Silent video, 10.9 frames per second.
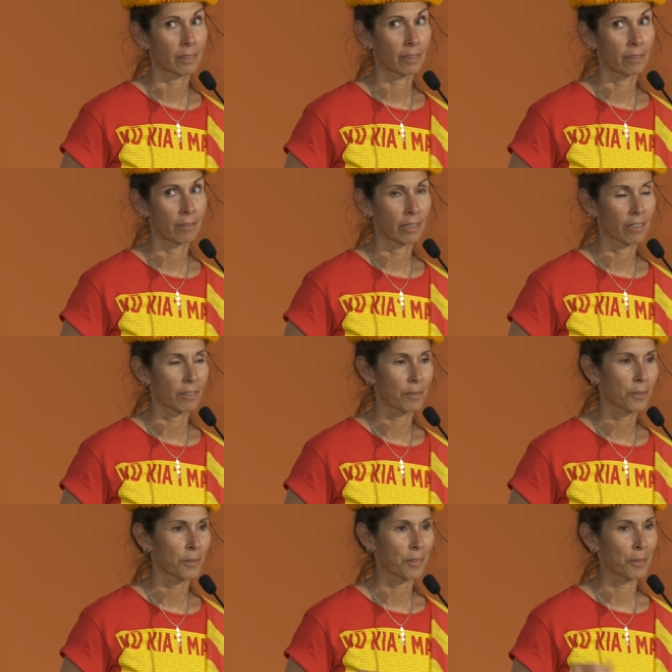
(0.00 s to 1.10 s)
going on
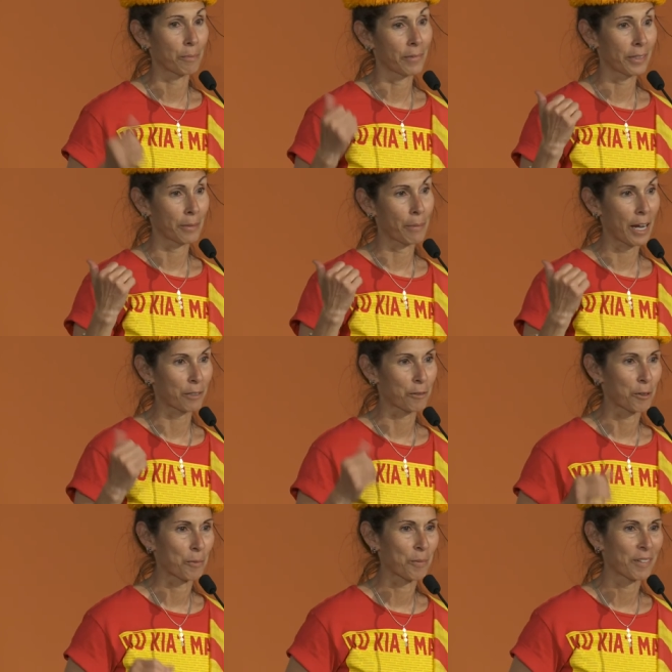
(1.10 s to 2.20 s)
in the back
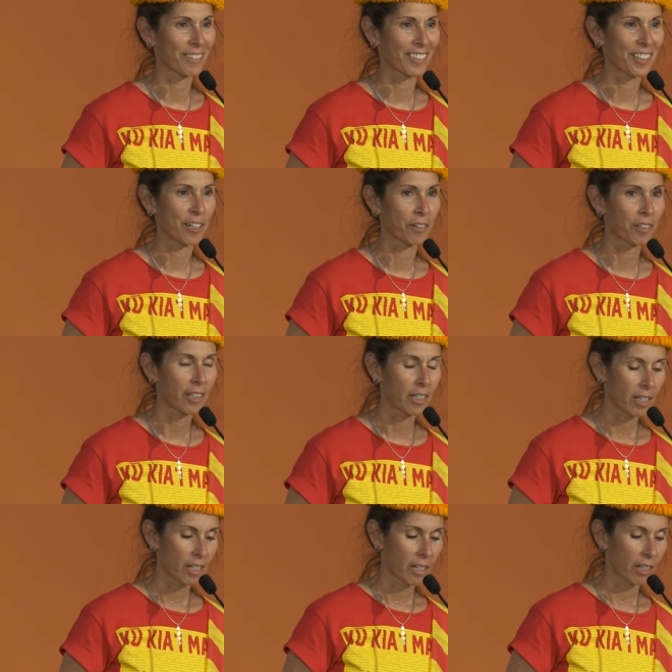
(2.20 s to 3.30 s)
room, you know,
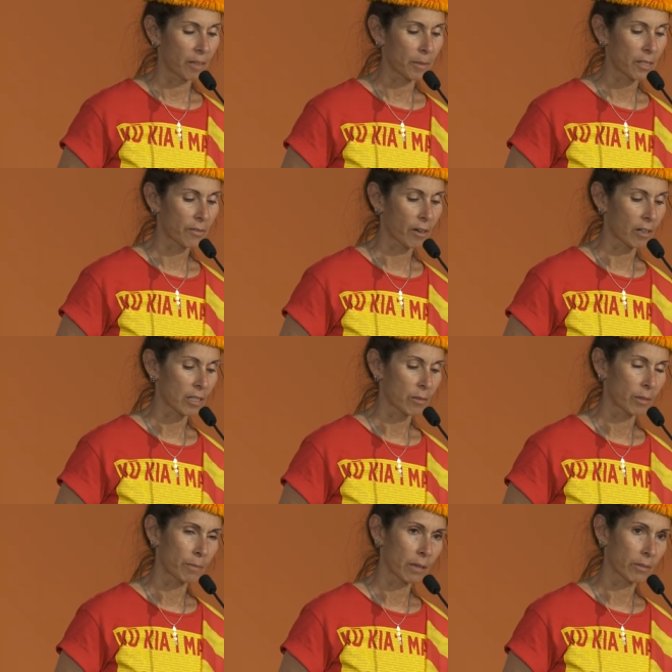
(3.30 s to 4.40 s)
as far as
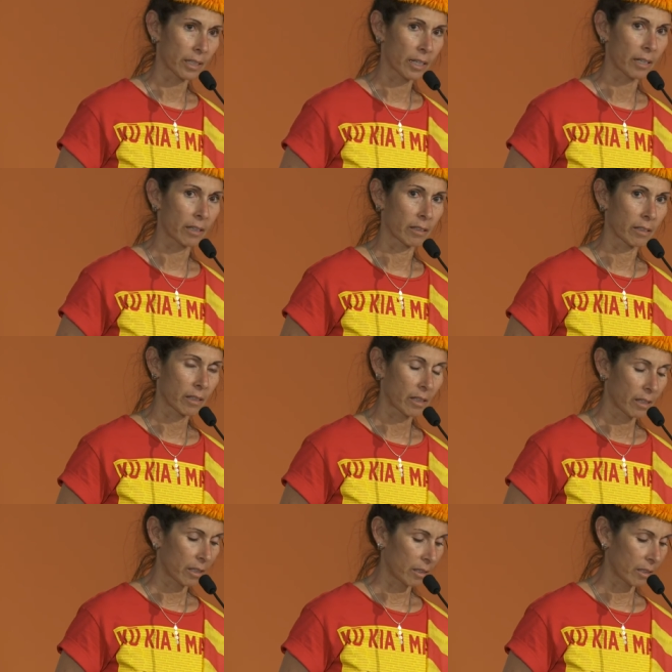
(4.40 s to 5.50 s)
what Mauna Kea
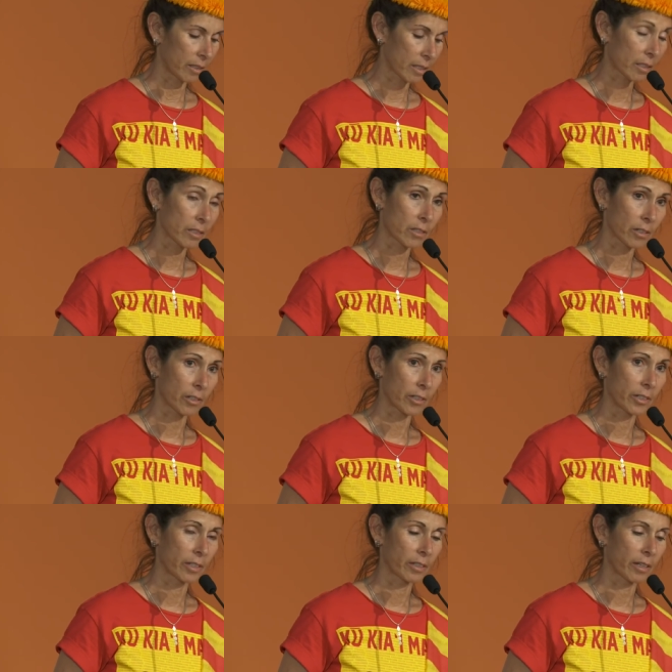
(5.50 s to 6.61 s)
is concerned.